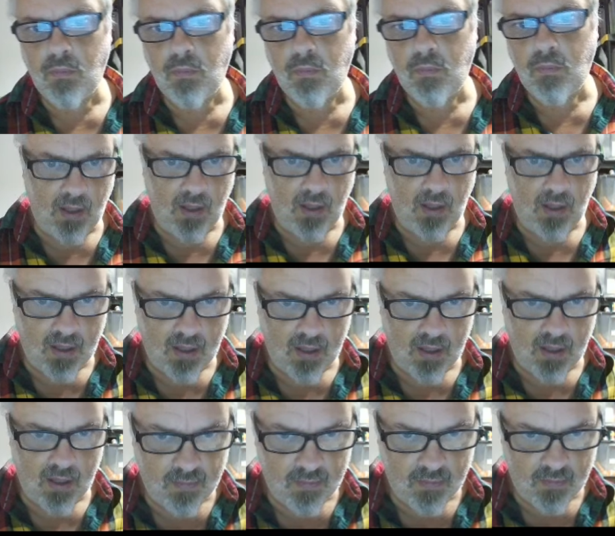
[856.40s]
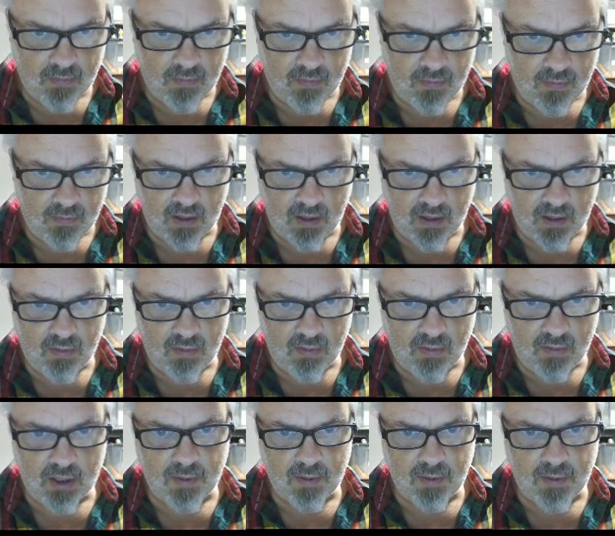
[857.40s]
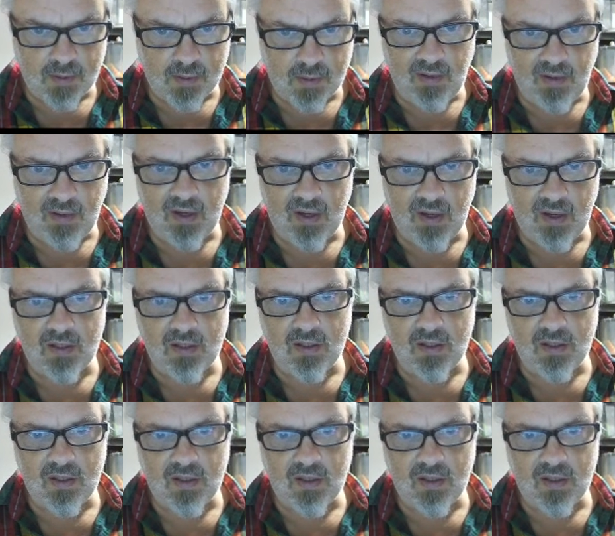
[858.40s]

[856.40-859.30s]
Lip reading: they end up with a smiley face.